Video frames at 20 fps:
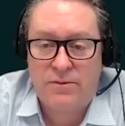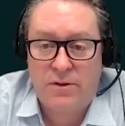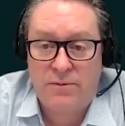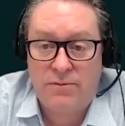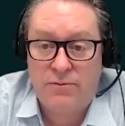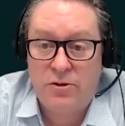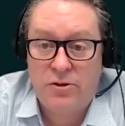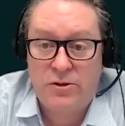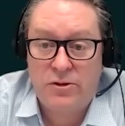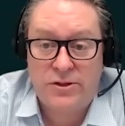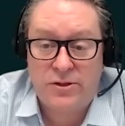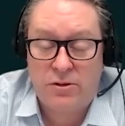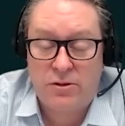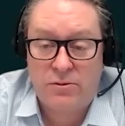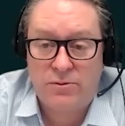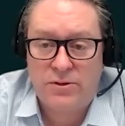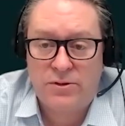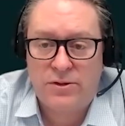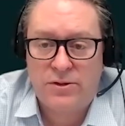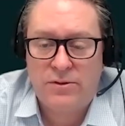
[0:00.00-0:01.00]
new
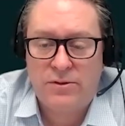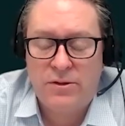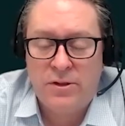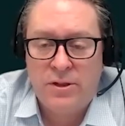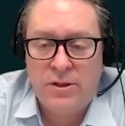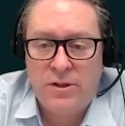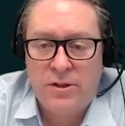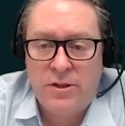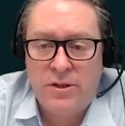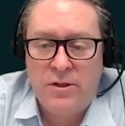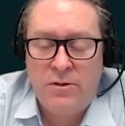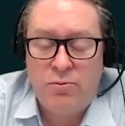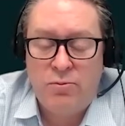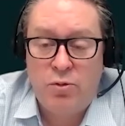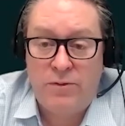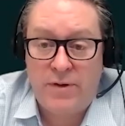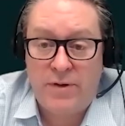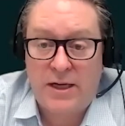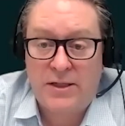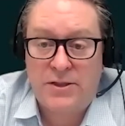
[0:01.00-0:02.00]
cells. And
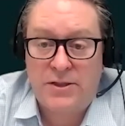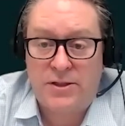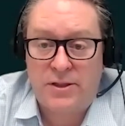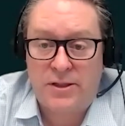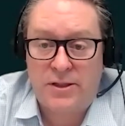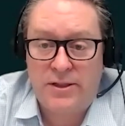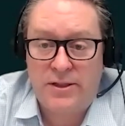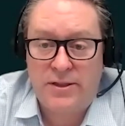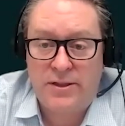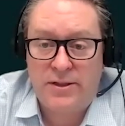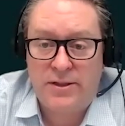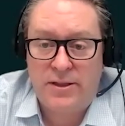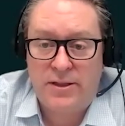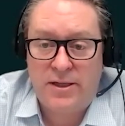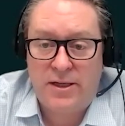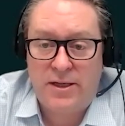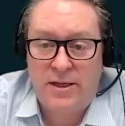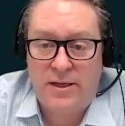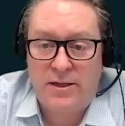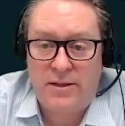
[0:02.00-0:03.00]
we've actually
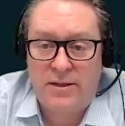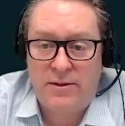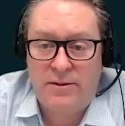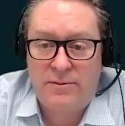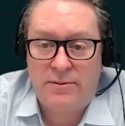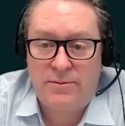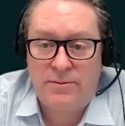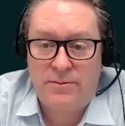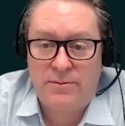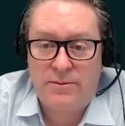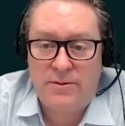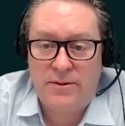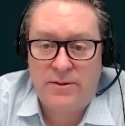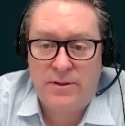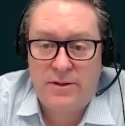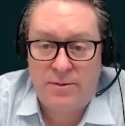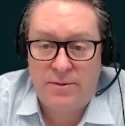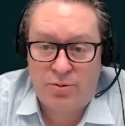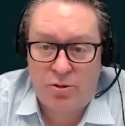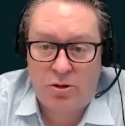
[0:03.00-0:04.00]

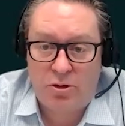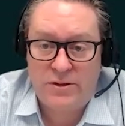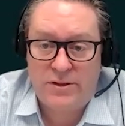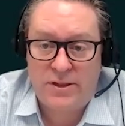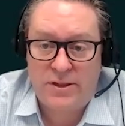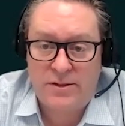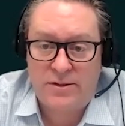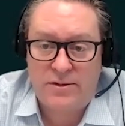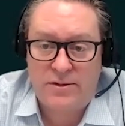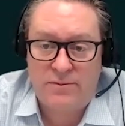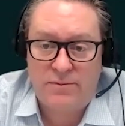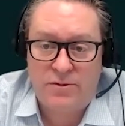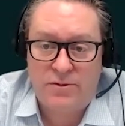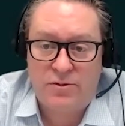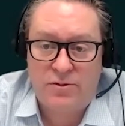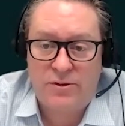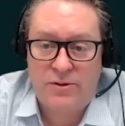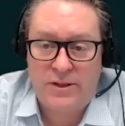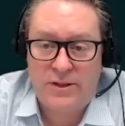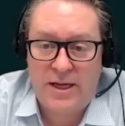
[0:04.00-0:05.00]
in the process of
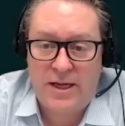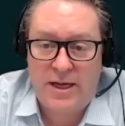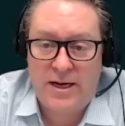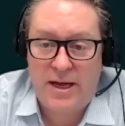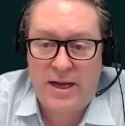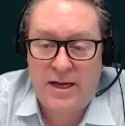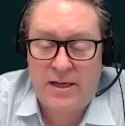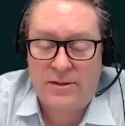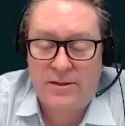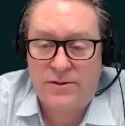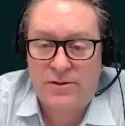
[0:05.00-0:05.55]
doing that now.